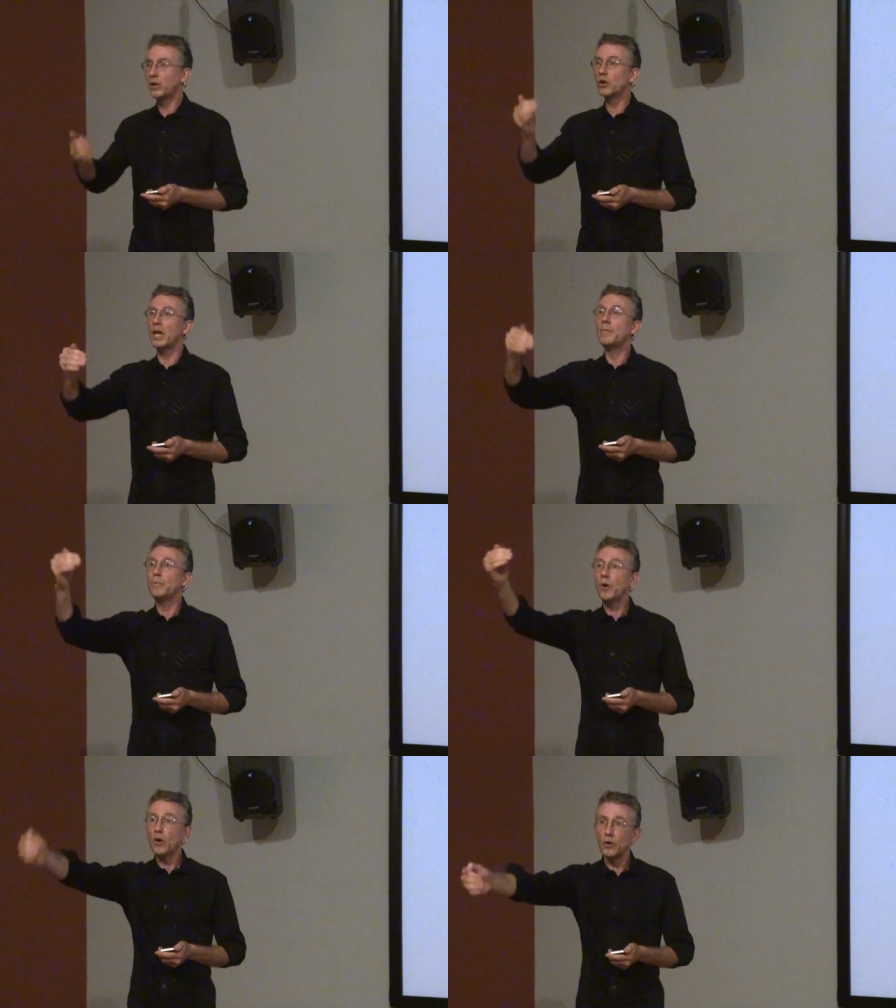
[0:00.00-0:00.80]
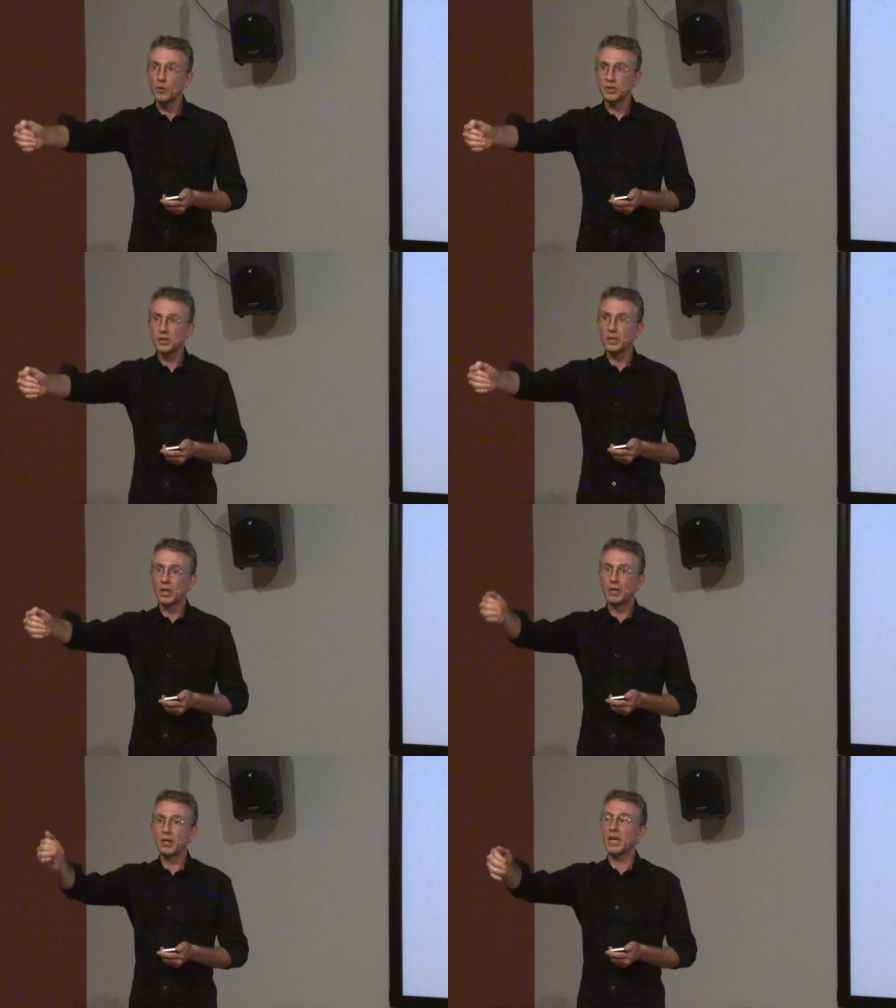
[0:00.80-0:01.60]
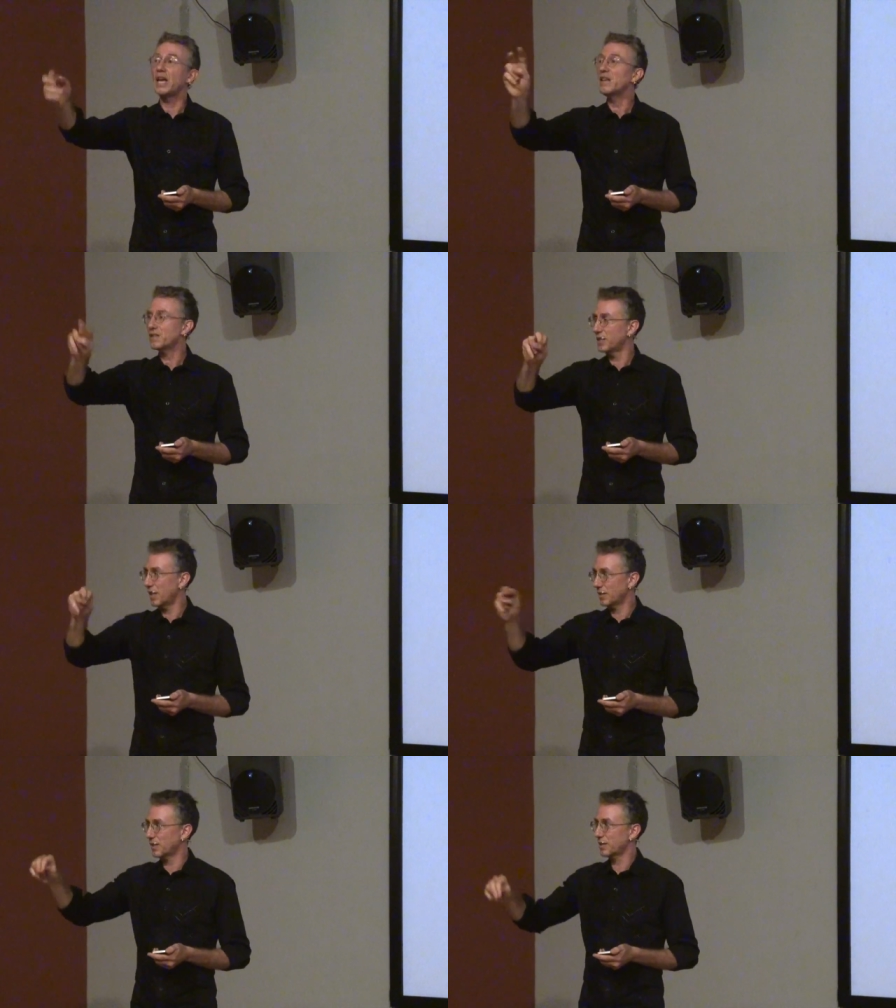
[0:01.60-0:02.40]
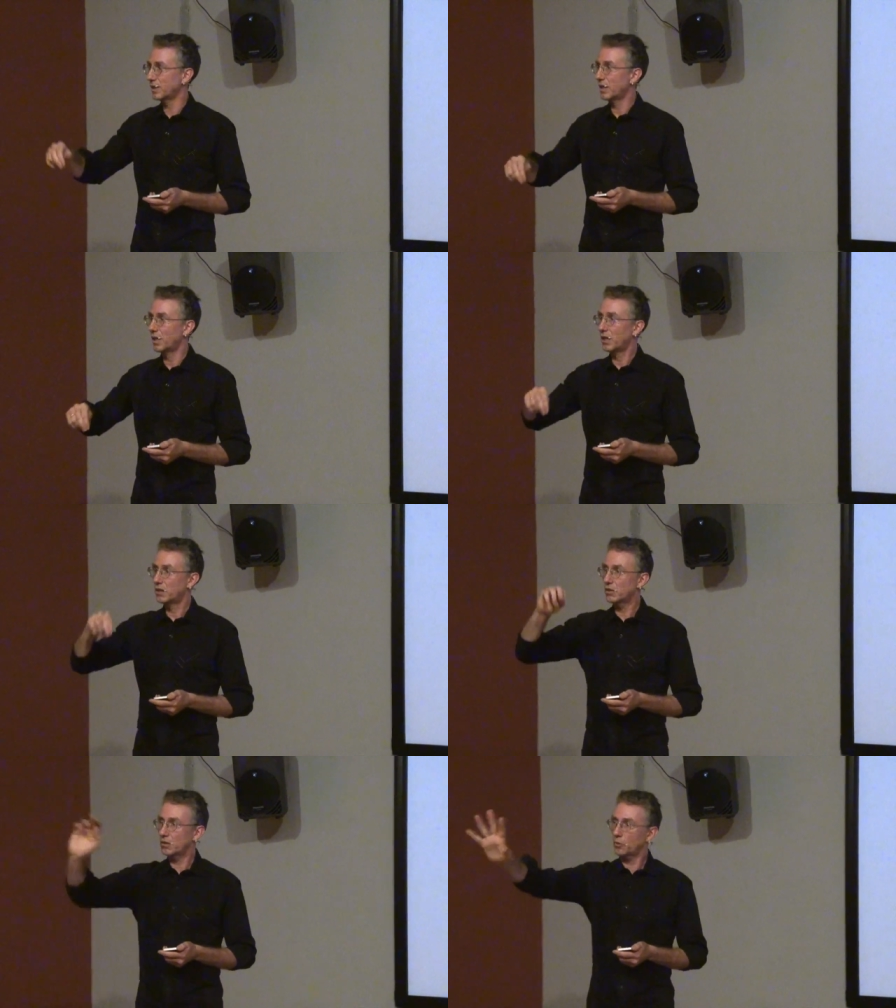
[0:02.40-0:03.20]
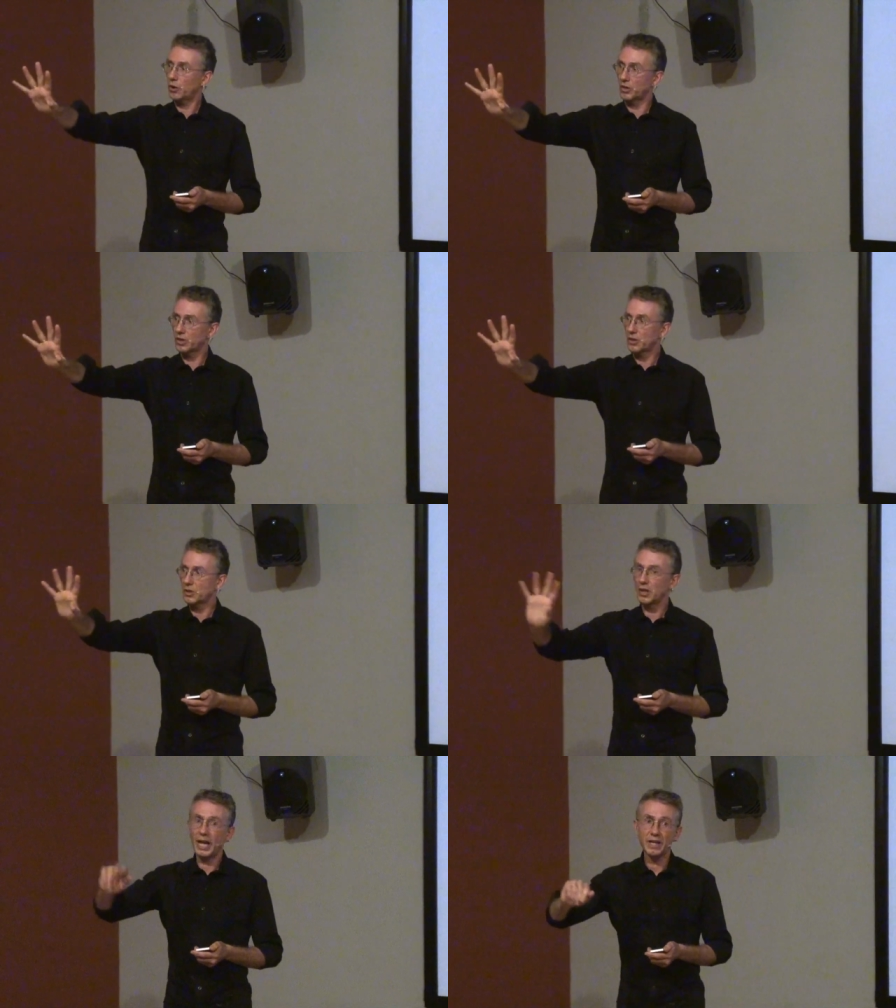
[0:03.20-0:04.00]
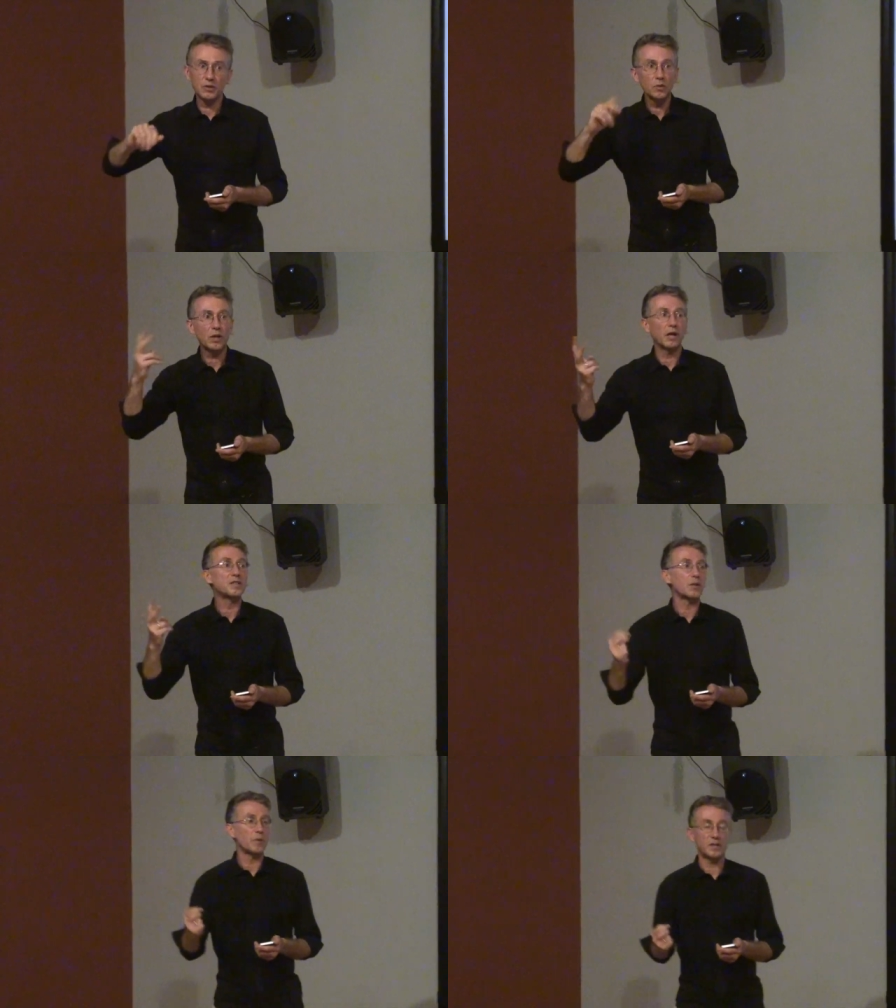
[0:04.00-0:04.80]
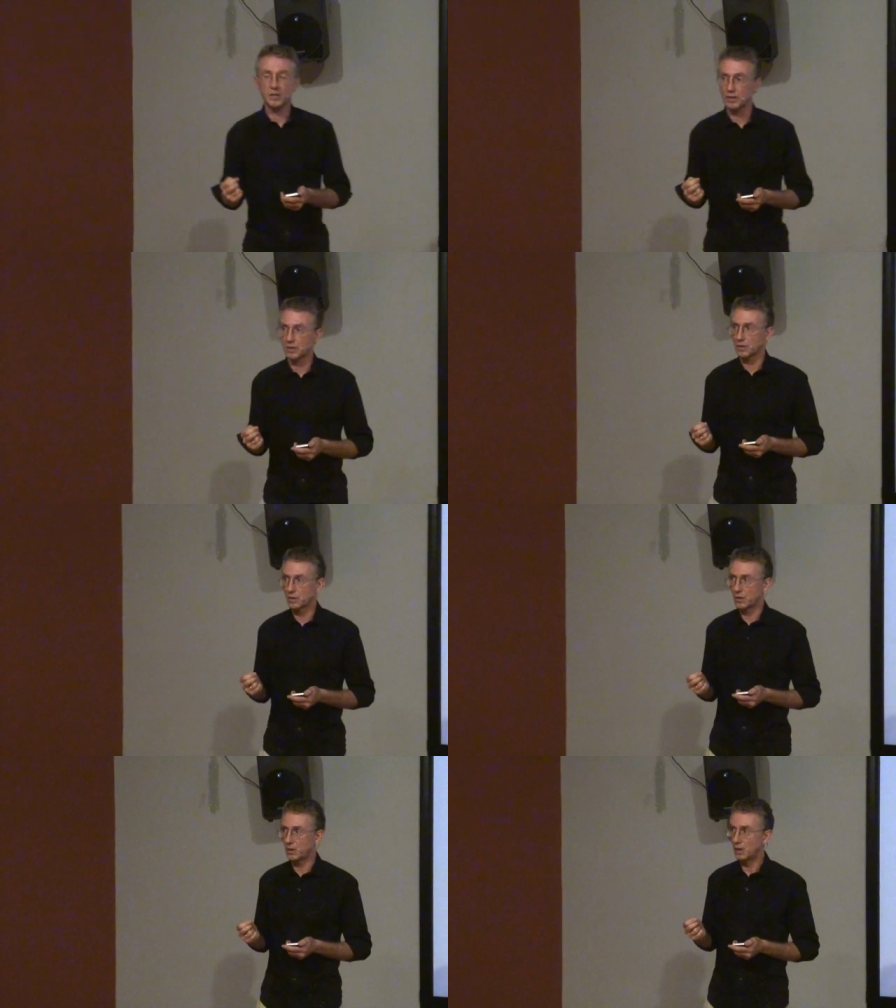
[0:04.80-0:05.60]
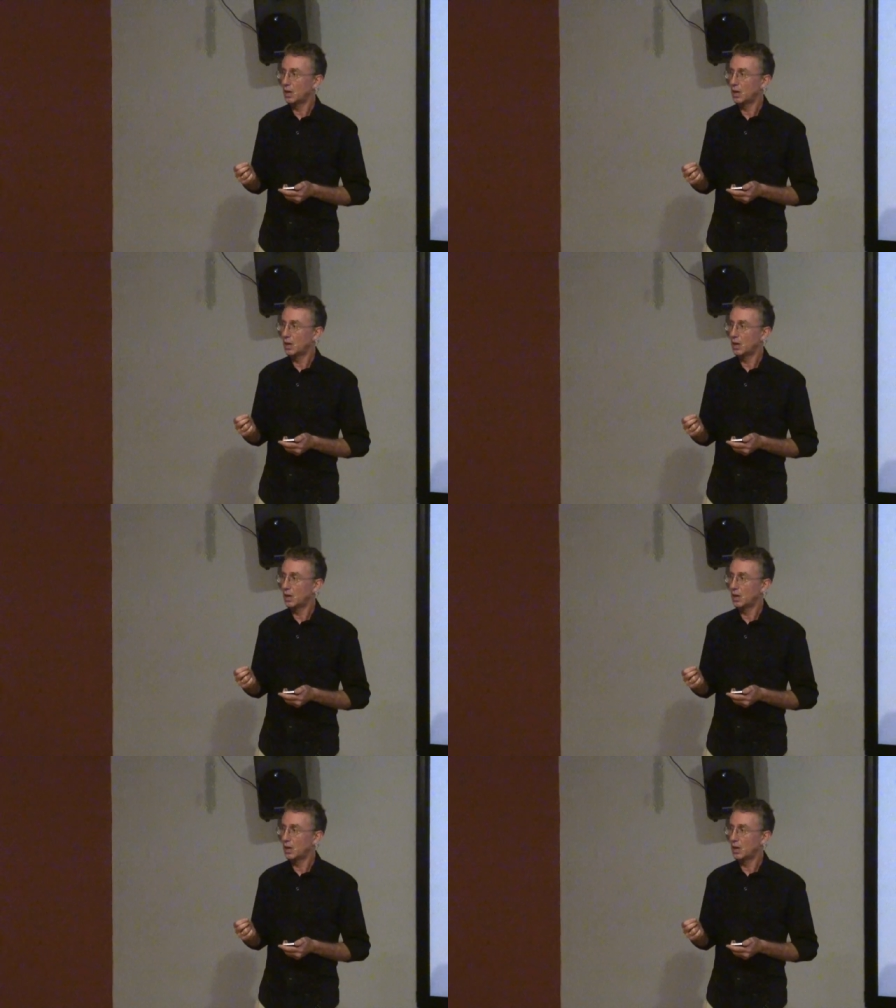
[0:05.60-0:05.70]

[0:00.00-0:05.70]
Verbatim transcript: I don't impose the isness to the world. So it has two consequences.